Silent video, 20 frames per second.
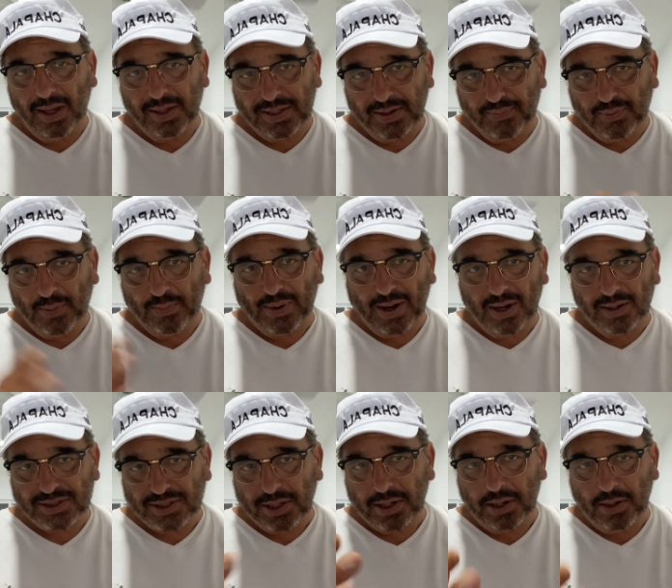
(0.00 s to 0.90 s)
different
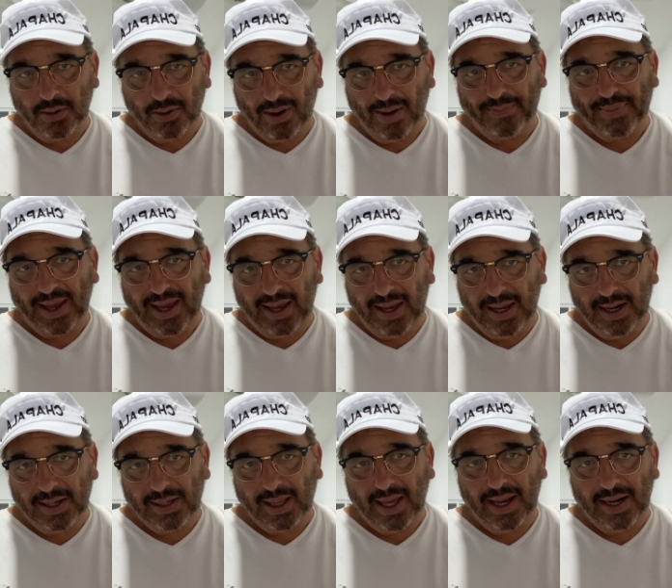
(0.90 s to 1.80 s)
parts of Europe
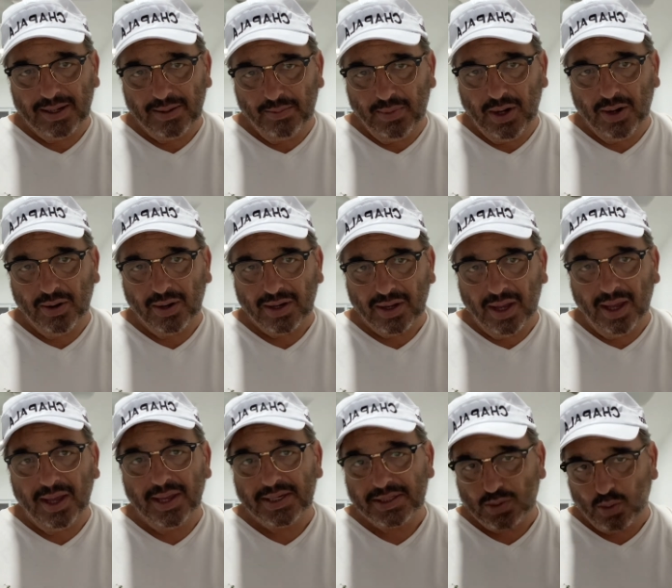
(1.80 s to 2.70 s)
and Latin
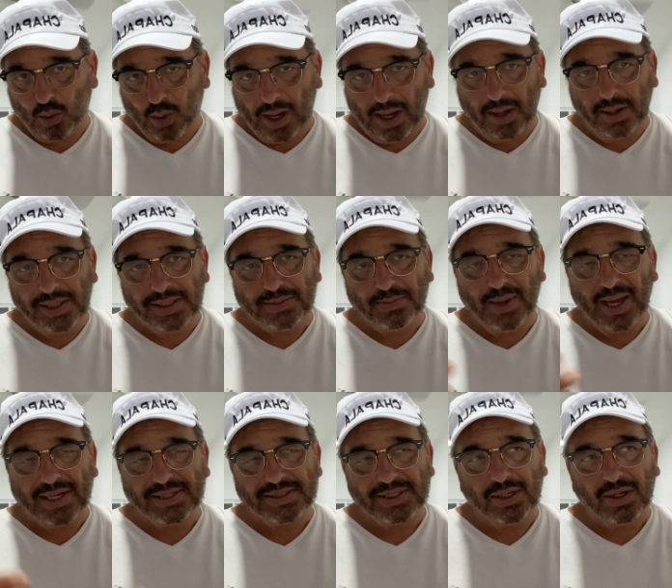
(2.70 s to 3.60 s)
America, as well as
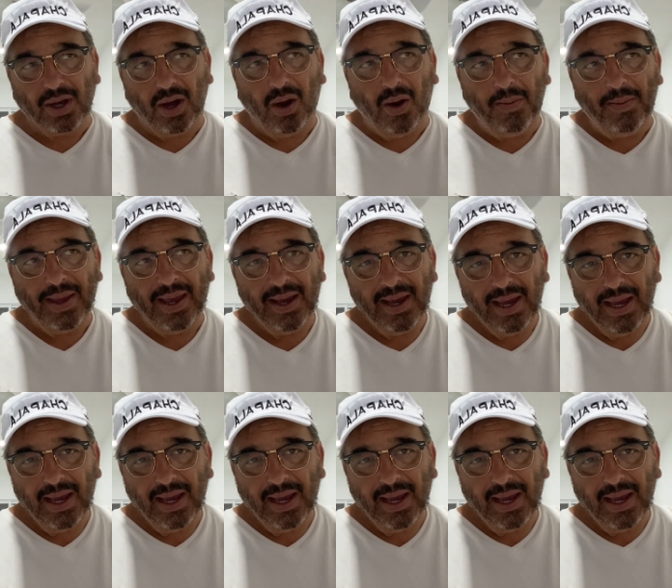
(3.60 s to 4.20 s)
Mexico.